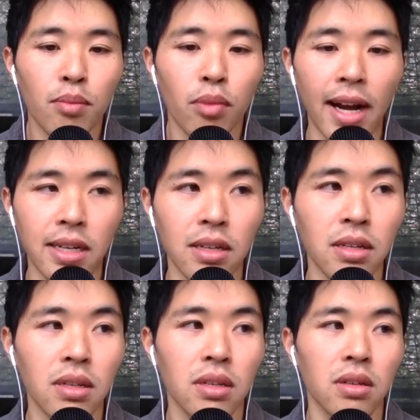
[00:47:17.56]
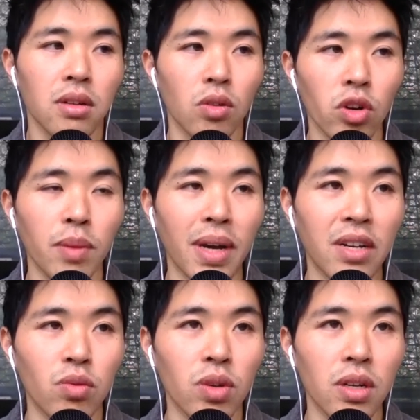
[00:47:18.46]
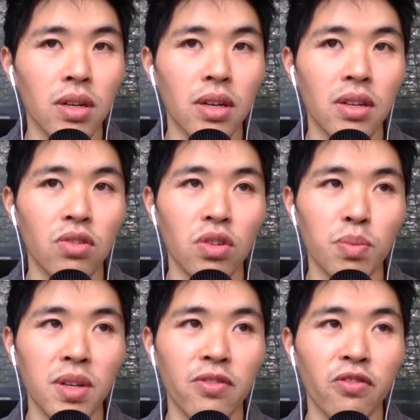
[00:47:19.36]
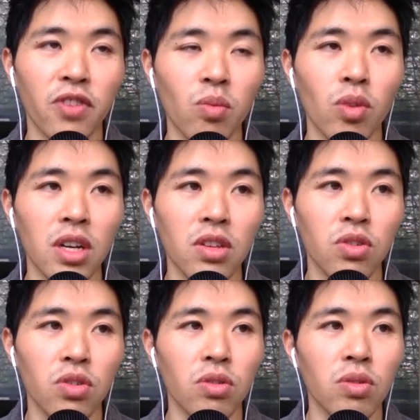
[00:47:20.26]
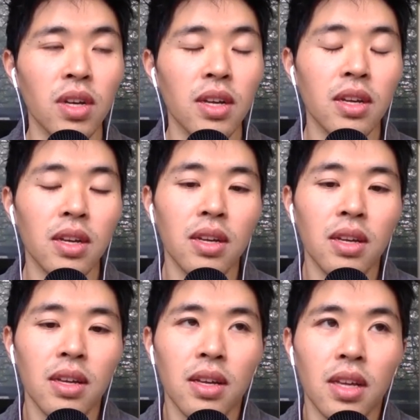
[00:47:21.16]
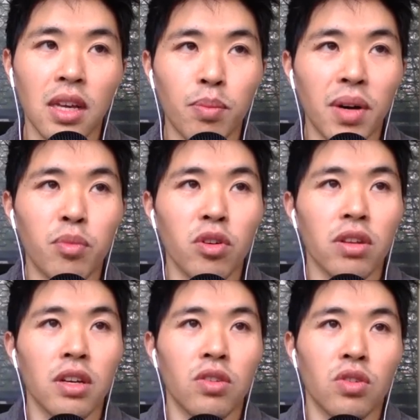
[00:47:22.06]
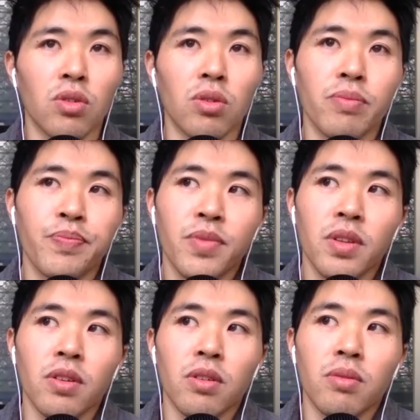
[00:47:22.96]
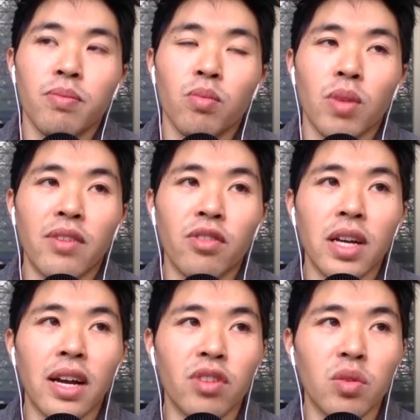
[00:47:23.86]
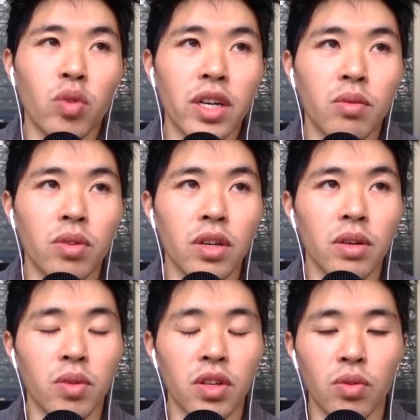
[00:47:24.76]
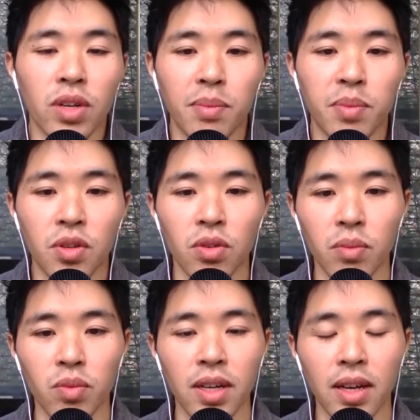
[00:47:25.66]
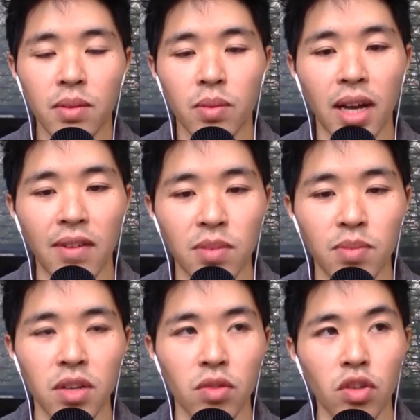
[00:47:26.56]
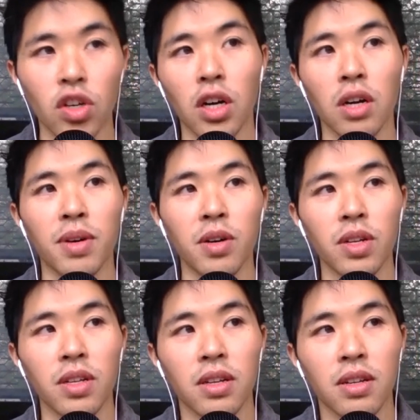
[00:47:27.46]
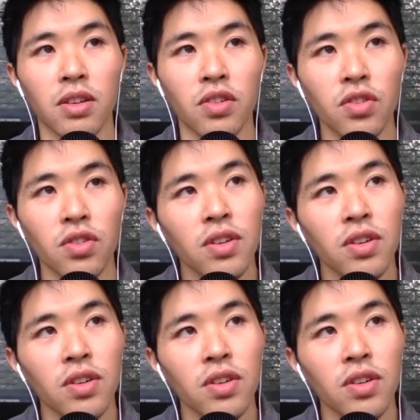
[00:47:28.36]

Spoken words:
practice learning Mandarin. It's just been a fun way to keep up with it. So every week we do an episode, and we have something new to talk about, and it's just,